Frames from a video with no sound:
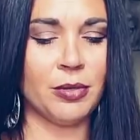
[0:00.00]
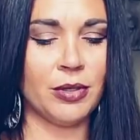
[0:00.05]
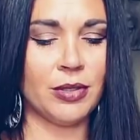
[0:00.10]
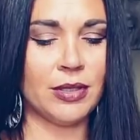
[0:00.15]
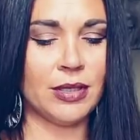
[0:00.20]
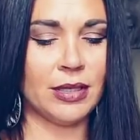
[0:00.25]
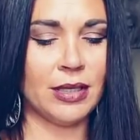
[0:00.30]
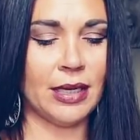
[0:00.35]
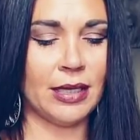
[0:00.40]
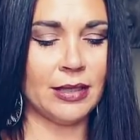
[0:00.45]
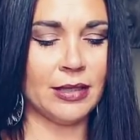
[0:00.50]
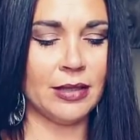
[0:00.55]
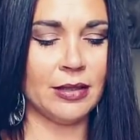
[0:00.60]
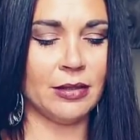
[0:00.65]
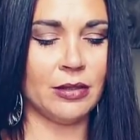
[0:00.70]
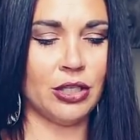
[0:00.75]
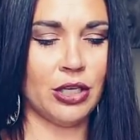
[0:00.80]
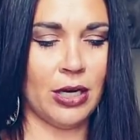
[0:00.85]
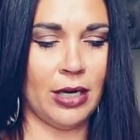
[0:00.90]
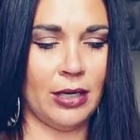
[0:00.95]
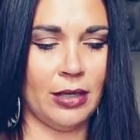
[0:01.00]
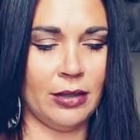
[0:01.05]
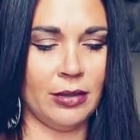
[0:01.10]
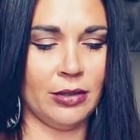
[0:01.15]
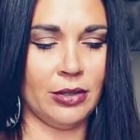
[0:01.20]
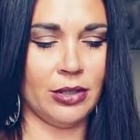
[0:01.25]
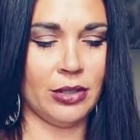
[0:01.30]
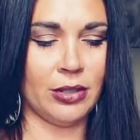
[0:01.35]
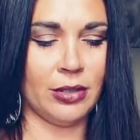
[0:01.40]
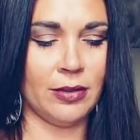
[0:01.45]
person hasn't
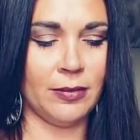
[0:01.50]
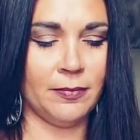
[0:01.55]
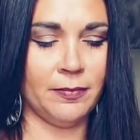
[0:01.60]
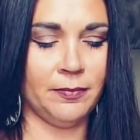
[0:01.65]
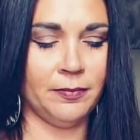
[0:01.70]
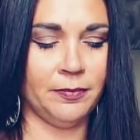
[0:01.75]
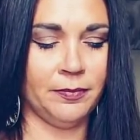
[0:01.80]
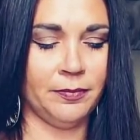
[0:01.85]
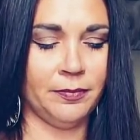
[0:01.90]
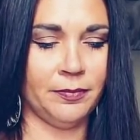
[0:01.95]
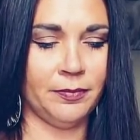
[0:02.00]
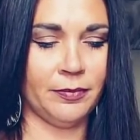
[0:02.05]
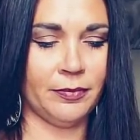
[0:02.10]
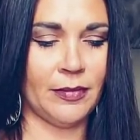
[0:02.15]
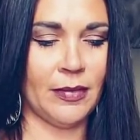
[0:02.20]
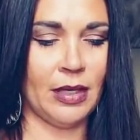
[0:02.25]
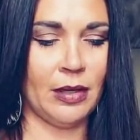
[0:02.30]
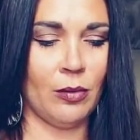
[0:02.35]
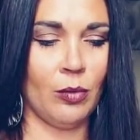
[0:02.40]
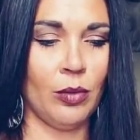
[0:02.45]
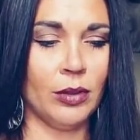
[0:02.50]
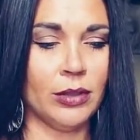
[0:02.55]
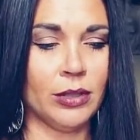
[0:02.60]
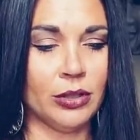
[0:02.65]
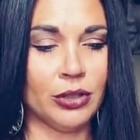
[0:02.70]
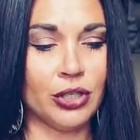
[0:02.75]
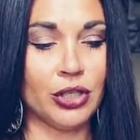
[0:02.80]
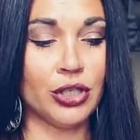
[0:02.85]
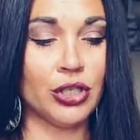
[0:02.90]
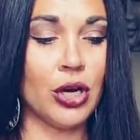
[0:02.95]
changed. What
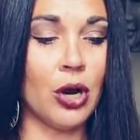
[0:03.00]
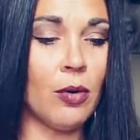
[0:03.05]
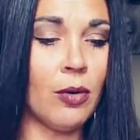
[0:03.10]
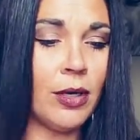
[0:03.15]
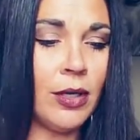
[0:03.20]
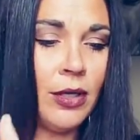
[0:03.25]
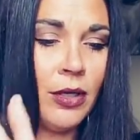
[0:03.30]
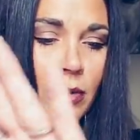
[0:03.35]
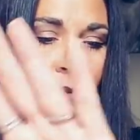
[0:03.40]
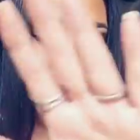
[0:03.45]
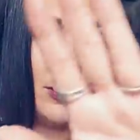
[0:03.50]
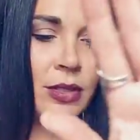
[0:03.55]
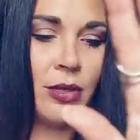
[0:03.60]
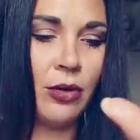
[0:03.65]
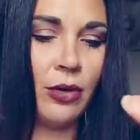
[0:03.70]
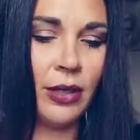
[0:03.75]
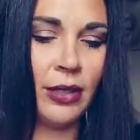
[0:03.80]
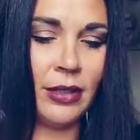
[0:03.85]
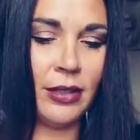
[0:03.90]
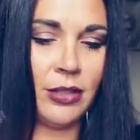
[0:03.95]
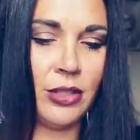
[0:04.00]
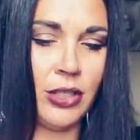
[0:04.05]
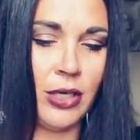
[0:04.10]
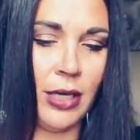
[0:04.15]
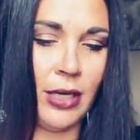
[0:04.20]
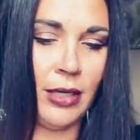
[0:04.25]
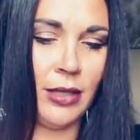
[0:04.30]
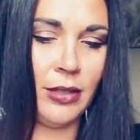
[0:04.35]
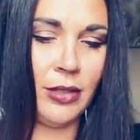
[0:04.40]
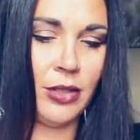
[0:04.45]
they're showing you is going to
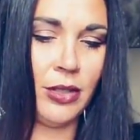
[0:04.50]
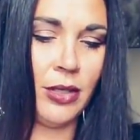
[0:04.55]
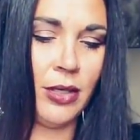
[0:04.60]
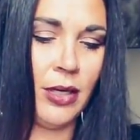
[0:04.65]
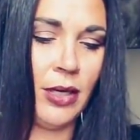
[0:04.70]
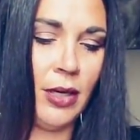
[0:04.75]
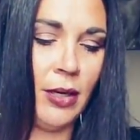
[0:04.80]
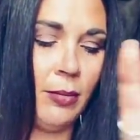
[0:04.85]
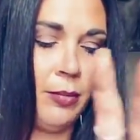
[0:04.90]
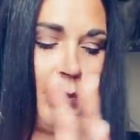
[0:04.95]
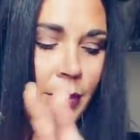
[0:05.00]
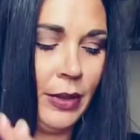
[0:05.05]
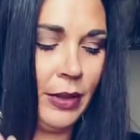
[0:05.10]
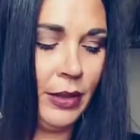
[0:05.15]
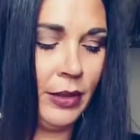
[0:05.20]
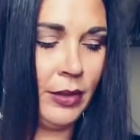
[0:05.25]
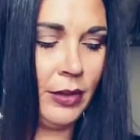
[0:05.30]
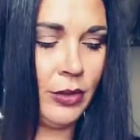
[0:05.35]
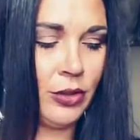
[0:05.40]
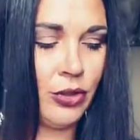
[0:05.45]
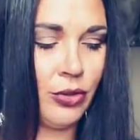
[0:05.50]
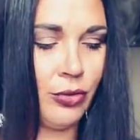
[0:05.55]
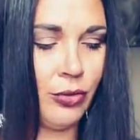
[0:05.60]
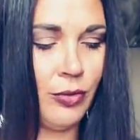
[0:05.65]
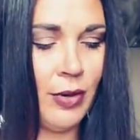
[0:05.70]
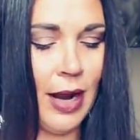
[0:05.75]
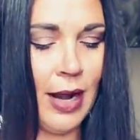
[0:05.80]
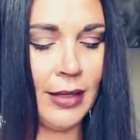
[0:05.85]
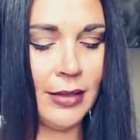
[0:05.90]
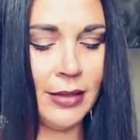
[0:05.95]
change, but the
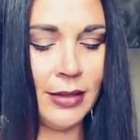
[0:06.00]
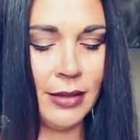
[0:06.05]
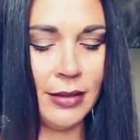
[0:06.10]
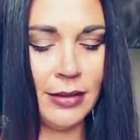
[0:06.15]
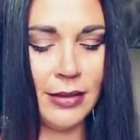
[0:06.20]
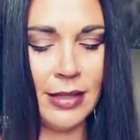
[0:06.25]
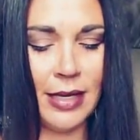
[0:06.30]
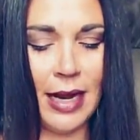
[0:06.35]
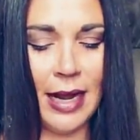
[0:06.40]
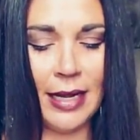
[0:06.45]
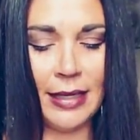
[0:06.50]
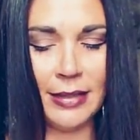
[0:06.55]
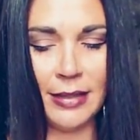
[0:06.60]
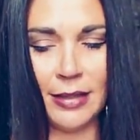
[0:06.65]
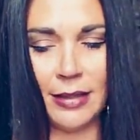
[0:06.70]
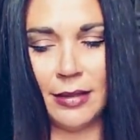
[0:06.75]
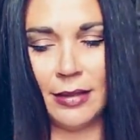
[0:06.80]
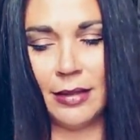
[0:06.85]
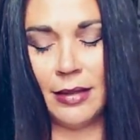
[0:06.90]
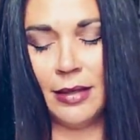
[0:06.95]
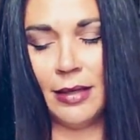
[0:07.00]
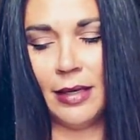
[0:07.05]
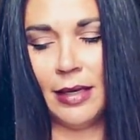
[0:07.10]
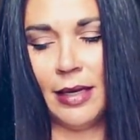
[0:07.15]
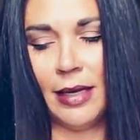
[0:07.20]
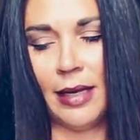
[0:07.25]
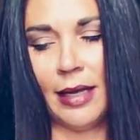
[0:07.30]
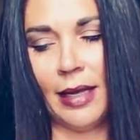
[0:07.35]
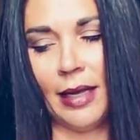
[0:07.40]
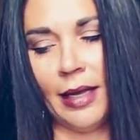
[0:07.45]
true essence hasn't.
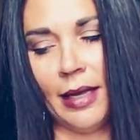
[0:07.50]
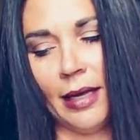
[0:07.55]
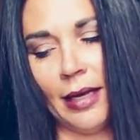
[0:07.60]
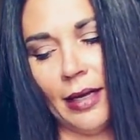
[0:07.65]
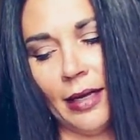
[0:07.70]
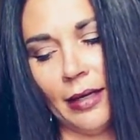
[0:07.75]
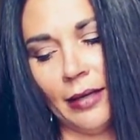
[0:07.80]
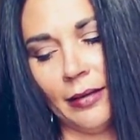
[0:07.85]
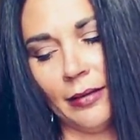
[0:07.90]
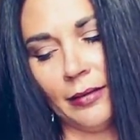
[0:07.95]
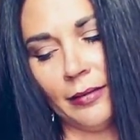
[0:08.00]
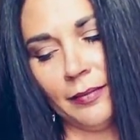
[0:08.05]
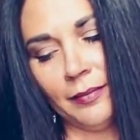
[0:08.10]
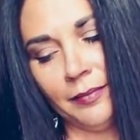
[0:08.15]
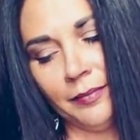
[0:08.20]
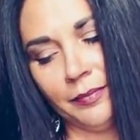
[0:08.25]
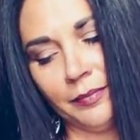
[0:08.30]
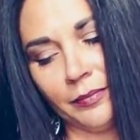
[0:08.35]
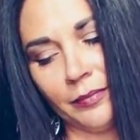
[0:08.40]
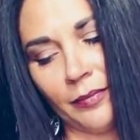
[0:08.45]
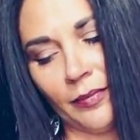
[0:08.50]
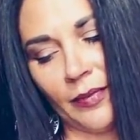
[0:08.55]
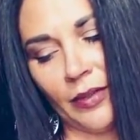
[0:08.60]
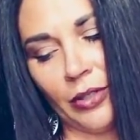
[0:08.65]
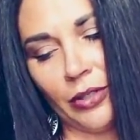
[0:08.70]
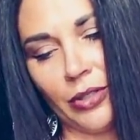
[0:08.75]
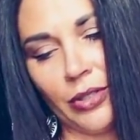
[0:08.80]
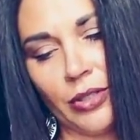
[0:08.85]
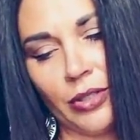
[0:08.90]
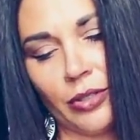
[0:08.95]
And
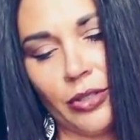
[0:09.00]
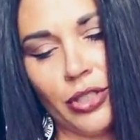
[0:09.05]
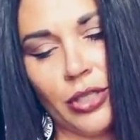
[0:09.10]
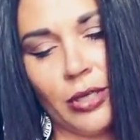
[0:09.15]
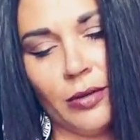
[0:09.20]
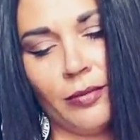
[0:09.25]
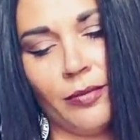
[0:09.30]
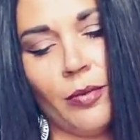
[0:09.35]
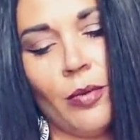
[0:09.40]
they're searching